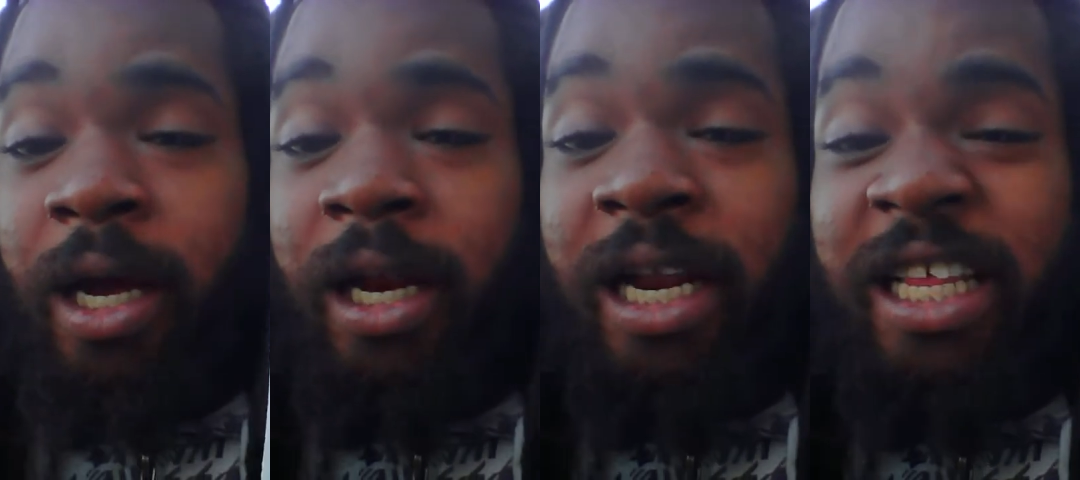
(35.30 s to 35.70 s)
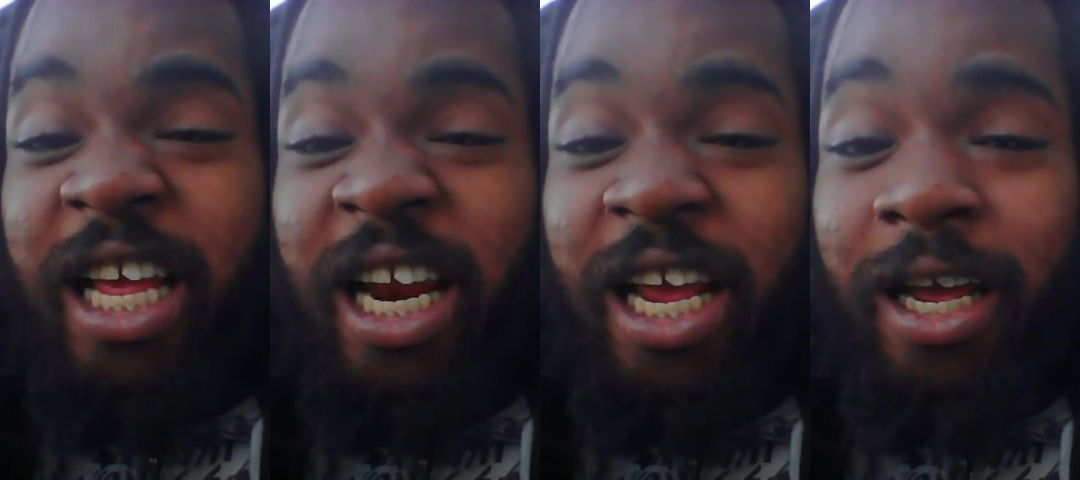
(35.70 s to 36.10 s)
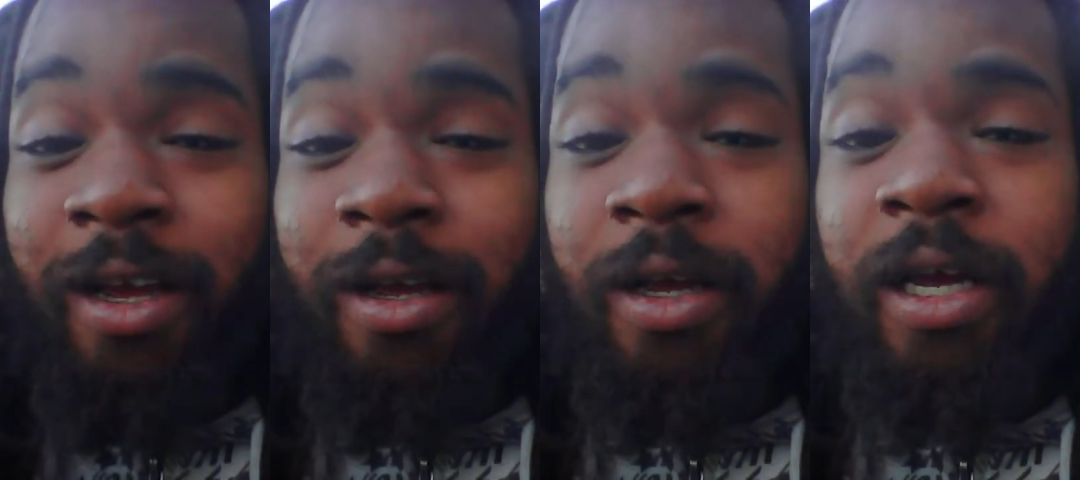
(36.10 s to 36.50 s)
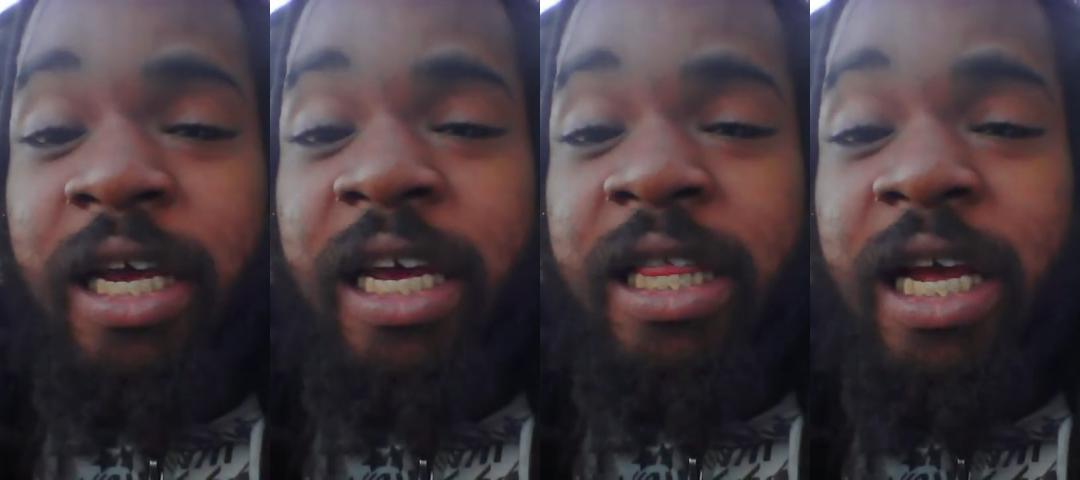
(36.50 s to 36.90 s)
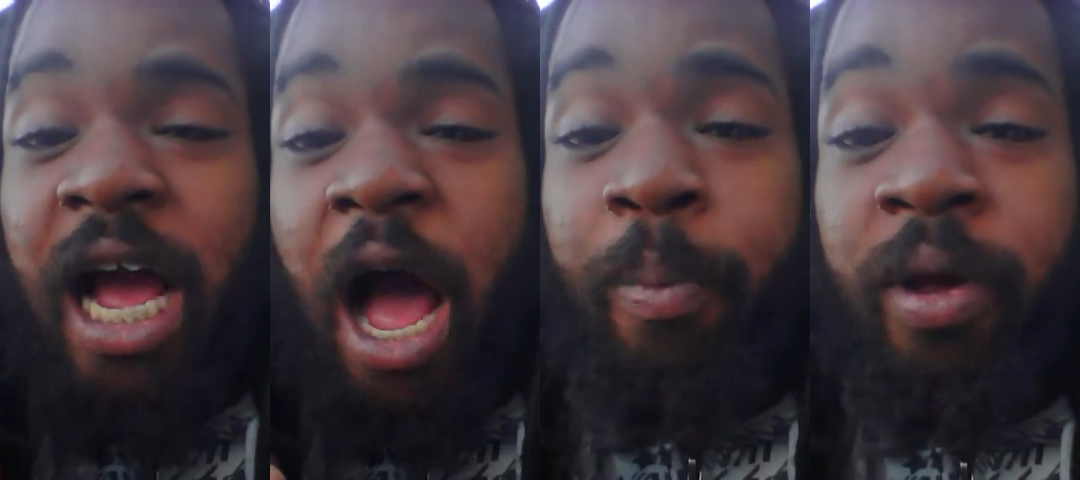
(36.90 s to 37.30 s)
Click the link, get the
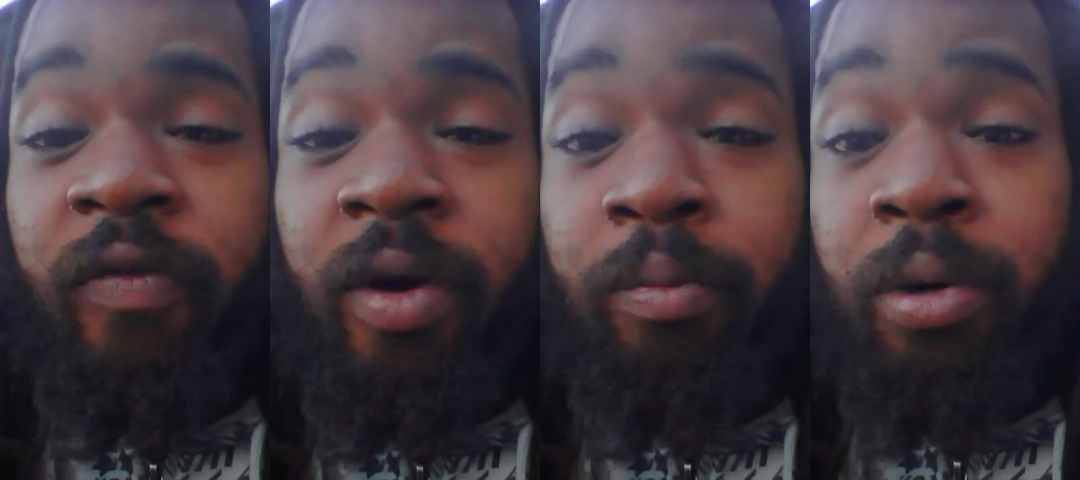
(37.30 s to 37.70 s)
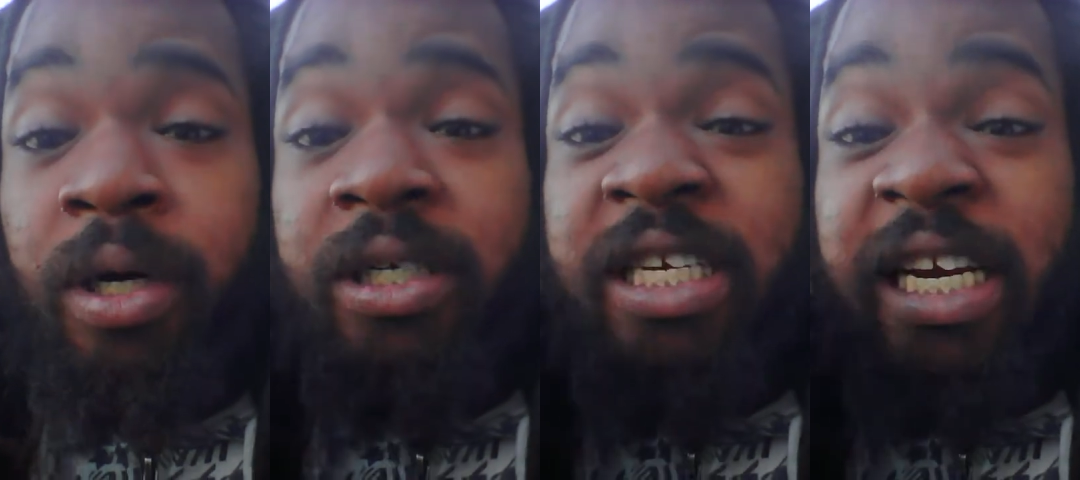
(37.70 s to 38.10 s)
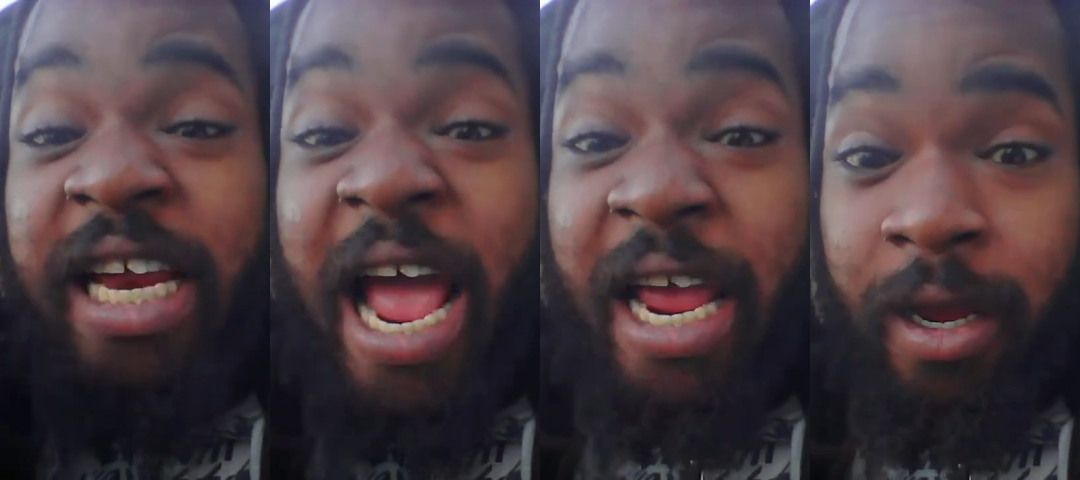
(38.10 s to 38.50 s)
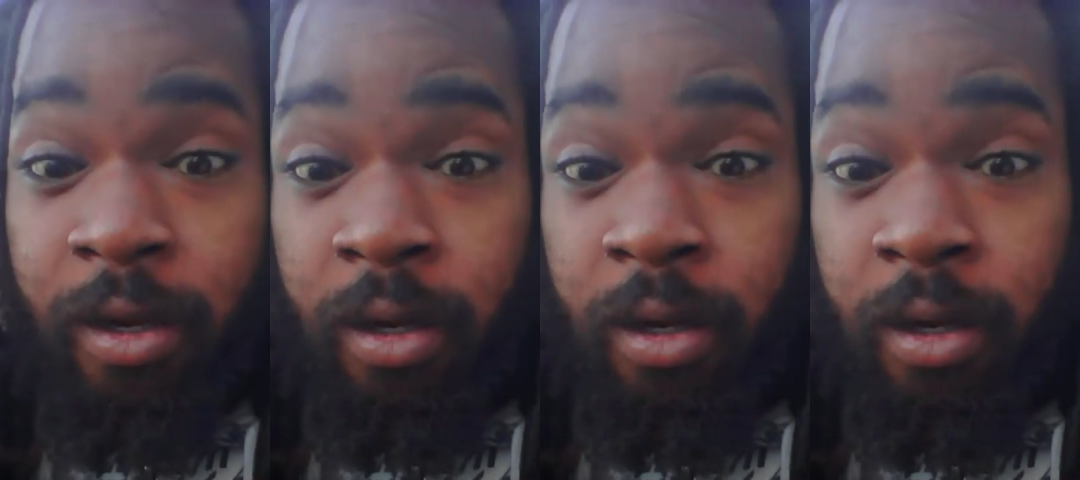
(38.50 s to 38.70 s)
copy of your book today.